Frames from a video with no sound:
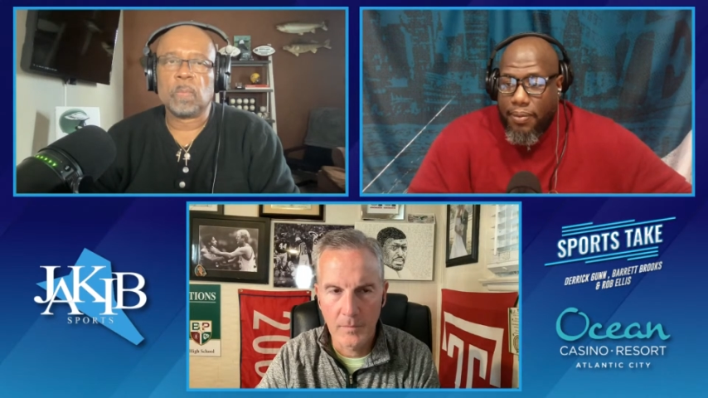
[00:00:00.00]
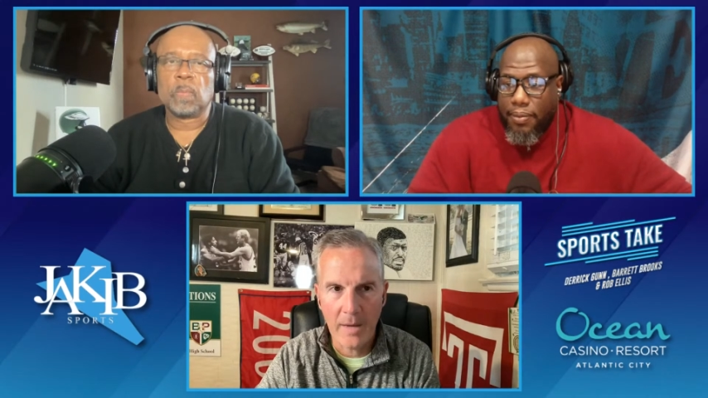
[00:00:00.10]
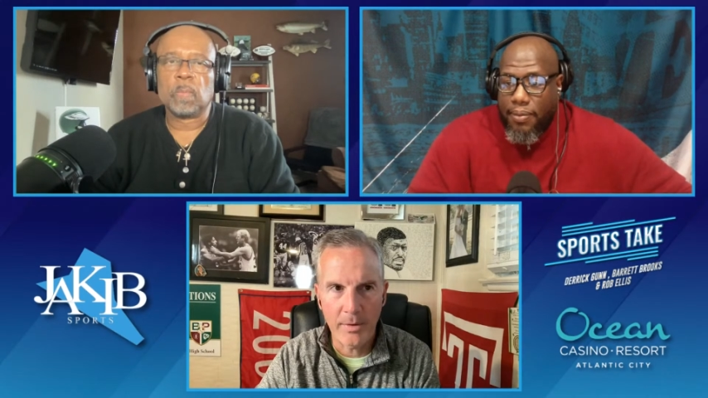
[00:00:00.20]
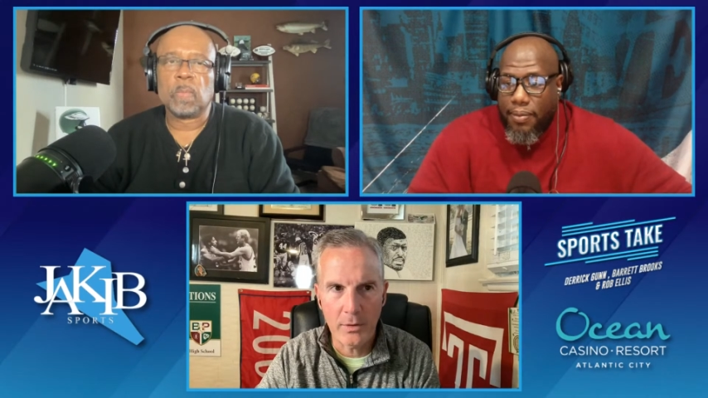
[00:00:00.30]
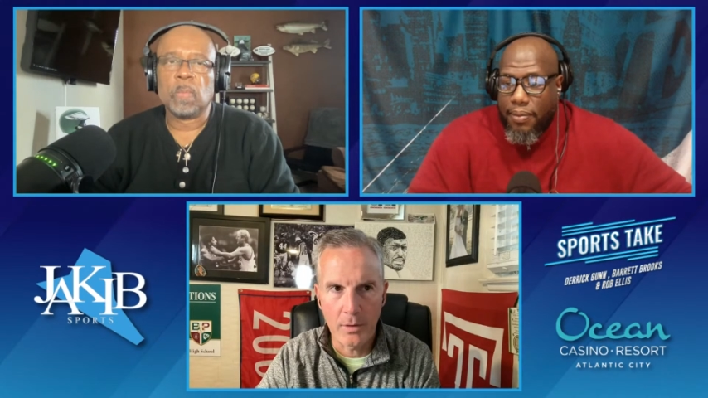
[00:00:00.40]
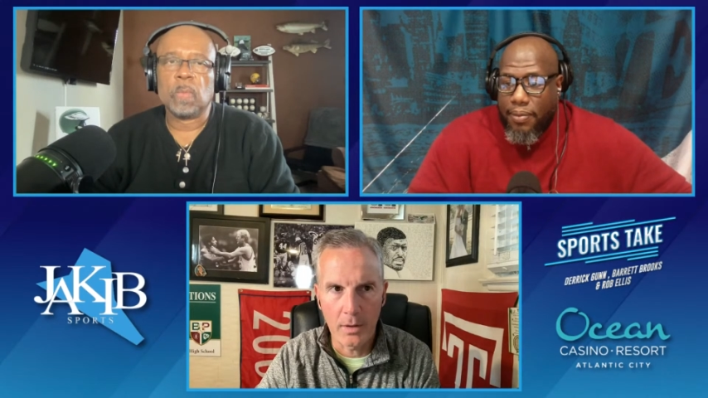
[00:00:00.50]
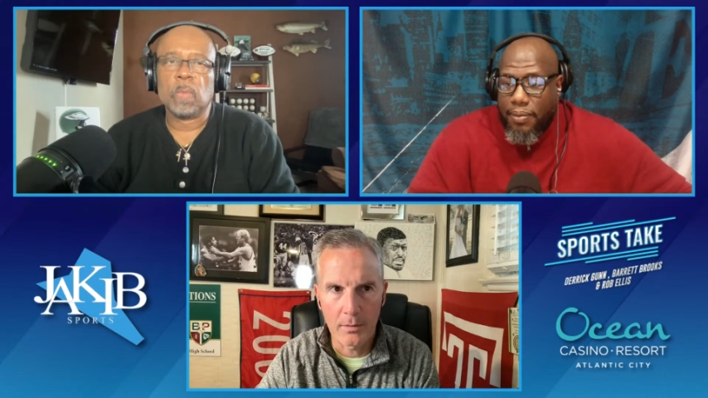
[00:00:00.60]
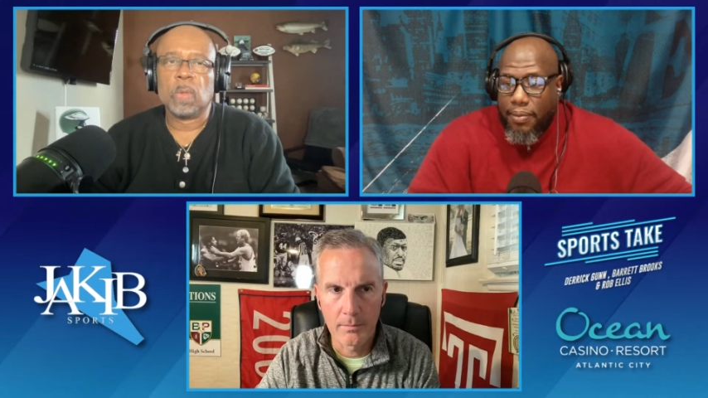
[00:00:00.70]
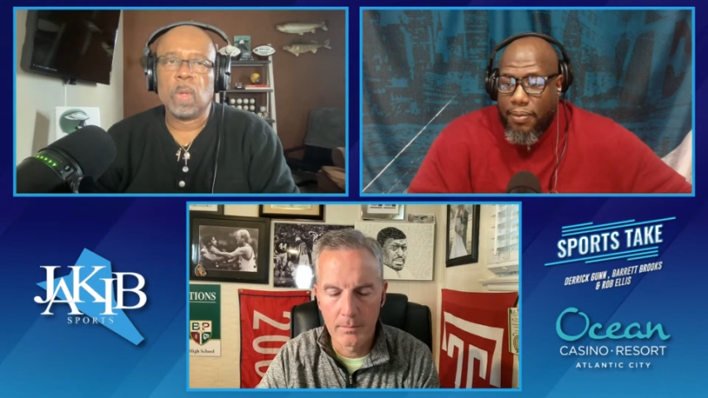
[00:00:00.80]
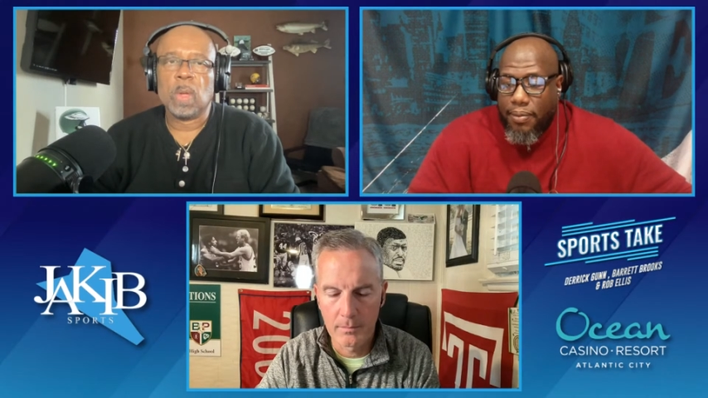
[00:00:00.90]
Speaker 1: How about you,
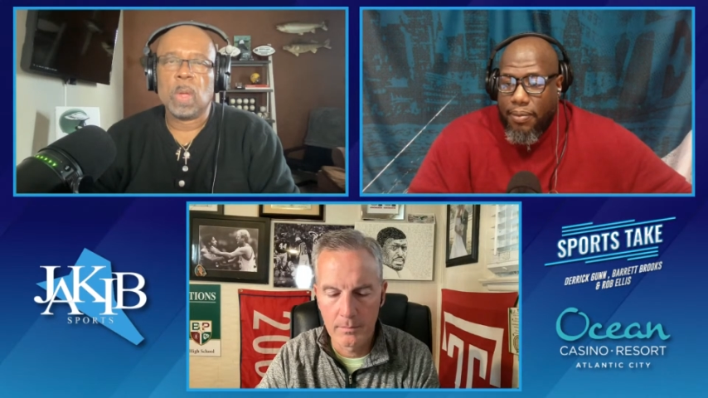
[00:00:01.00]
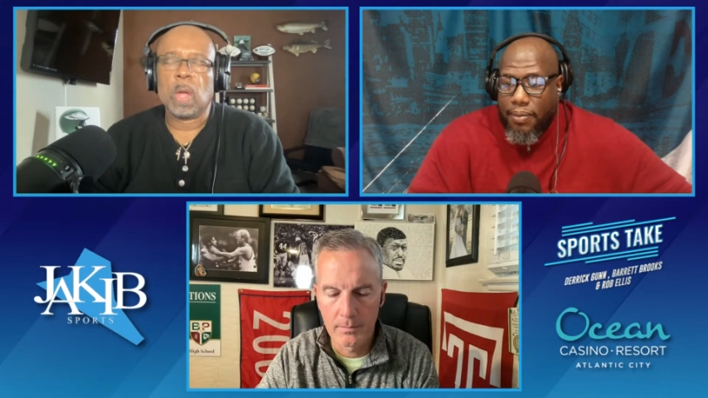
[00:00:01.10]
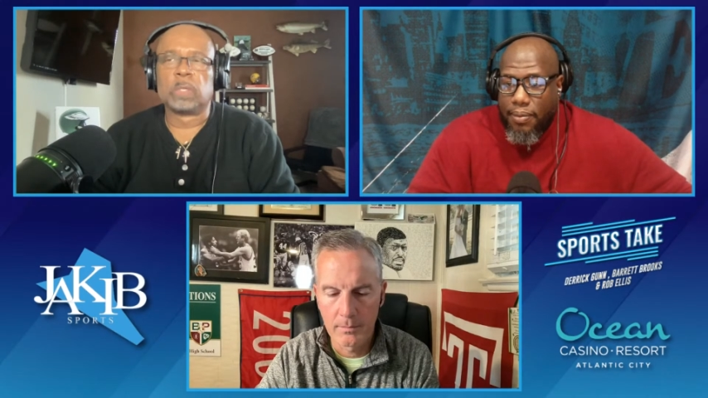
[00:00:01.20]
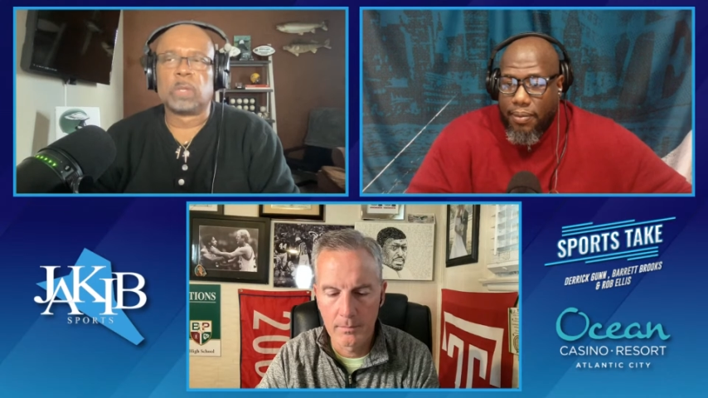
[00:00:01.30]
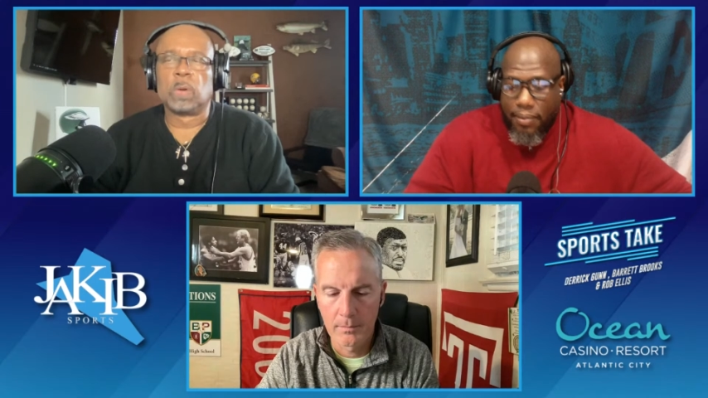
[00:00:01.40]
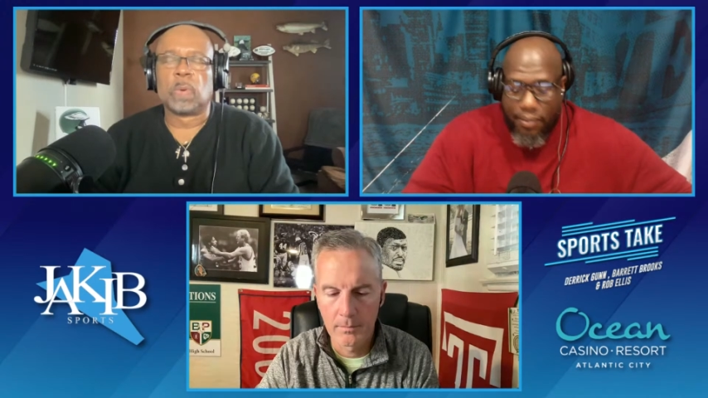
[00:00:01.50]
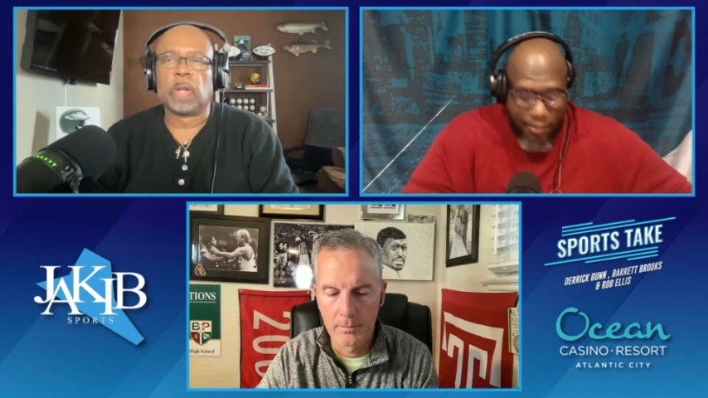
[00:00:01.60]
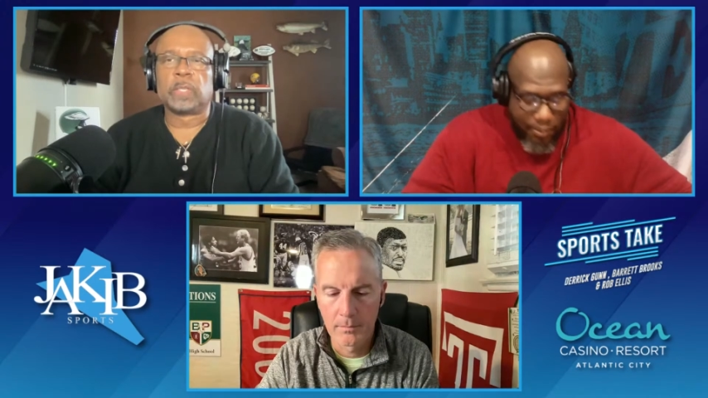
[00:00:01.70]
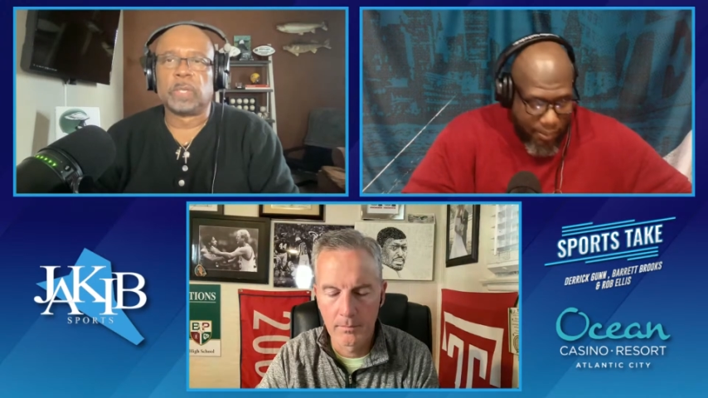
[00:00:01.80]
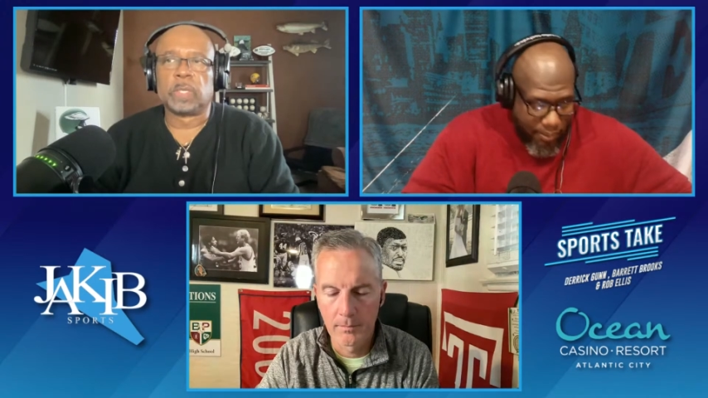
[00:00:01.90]
Gunner?
Speaker 2: There's no
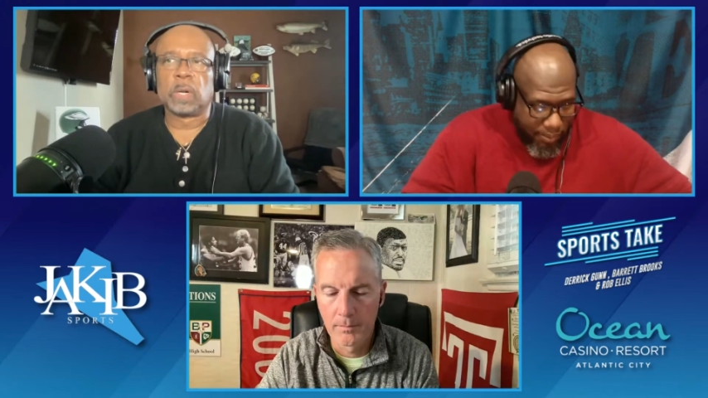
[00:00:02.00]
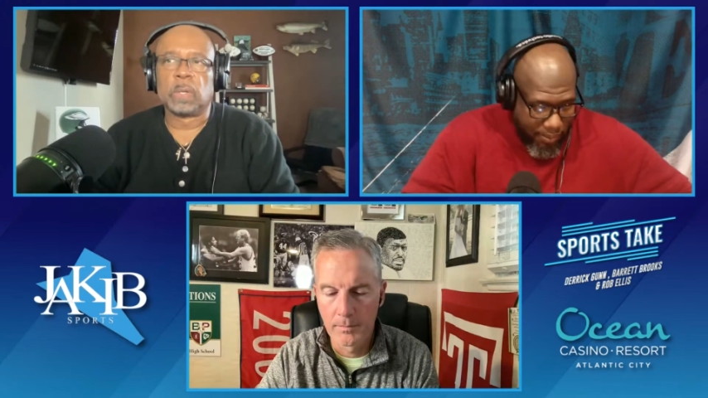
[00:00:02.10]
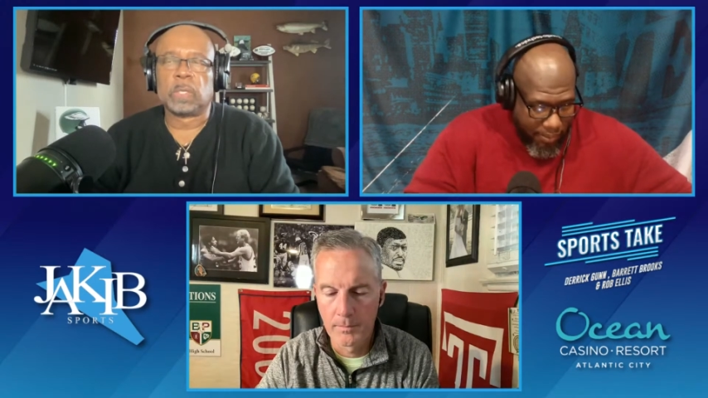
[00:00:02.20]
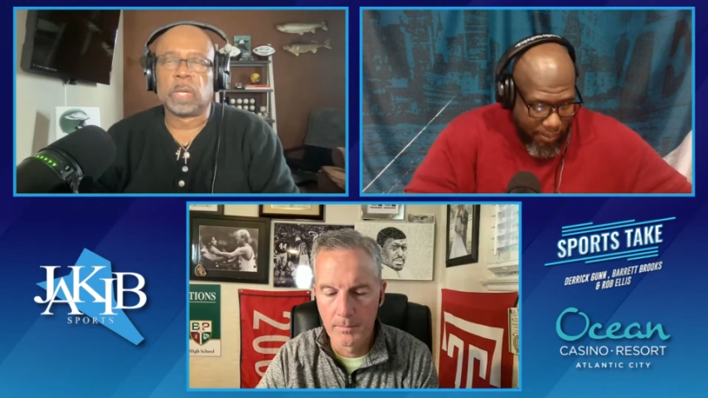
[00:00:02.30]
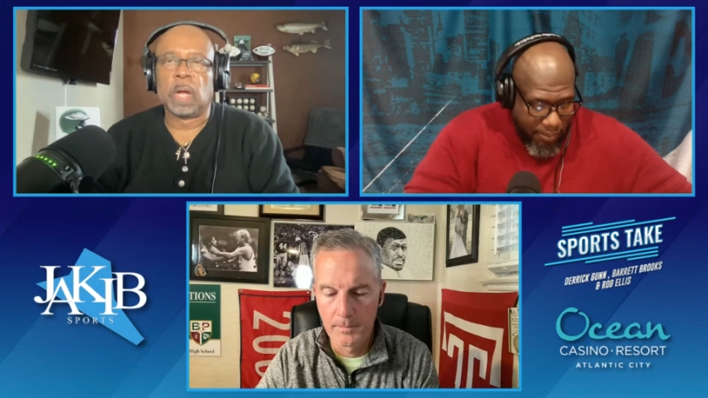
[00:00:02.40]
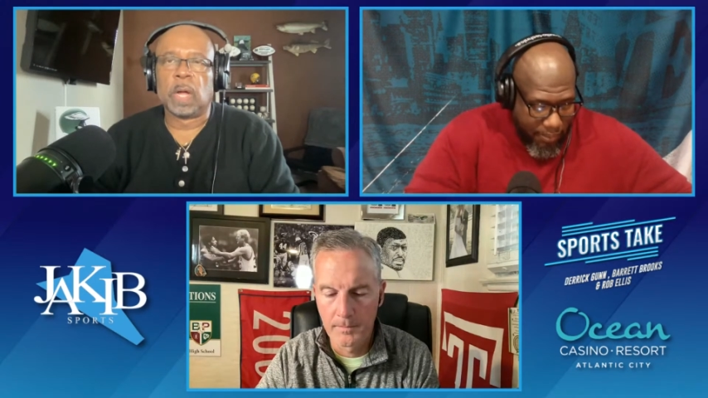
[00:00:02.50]
question. It's Hurts.